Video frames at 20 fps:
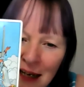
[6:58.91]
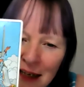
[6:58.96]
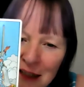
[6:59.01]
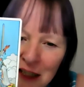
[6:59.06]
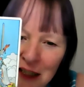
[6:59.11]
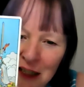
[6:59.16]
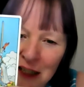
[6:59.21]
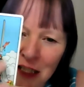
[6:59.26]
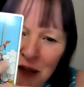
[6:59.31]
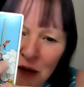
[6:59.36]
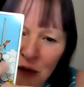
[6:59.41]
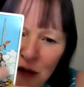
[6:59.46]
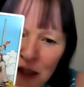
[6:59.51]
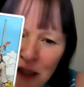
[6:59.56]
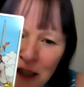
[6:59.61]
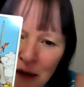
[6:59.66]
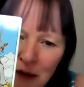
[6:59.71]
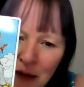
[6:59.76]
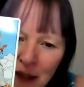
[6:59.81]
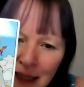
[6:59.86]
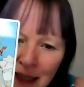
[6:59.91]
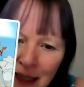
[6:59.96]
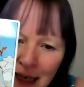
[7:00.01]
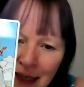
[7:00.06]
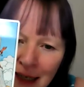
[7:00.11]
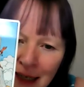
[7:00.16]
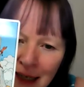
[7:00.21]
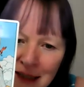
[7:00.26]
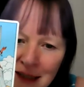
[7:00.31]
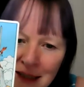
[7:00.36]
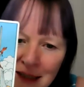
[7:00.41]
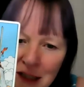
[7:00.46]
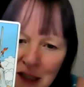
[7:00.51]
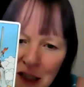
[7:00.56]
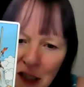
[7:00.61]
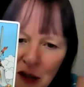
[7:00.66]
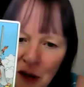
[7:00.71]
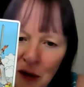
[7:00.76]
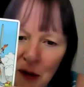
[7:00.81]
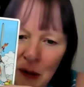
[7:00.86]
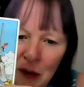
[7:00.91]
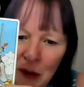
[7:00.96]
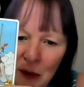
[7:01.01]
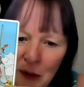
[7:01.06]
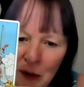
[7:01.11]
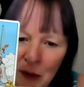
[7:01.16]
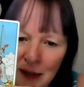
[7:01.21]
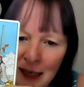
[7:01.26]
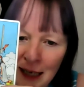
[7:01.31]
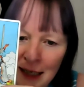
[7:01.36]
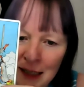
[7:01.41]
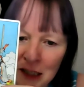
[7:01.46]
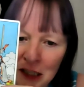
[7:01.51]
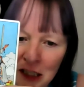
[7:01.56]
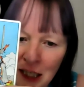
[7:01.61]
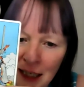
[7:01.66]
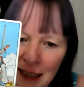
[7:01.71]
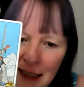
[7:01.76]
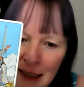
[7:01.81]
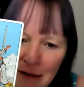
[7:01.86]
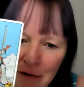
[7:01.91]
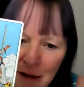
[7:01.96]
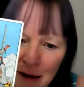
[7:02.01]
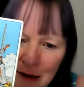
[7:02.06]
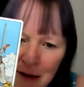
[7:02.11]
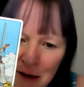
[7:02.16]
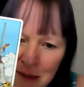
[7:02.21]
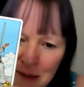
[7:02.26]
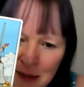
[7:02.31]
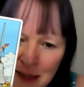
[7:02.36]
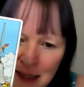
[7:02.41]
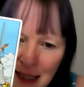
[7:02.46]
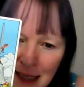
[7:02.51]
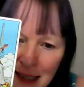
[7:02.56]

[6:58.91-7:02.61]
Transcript: She's also connected to the angelic realms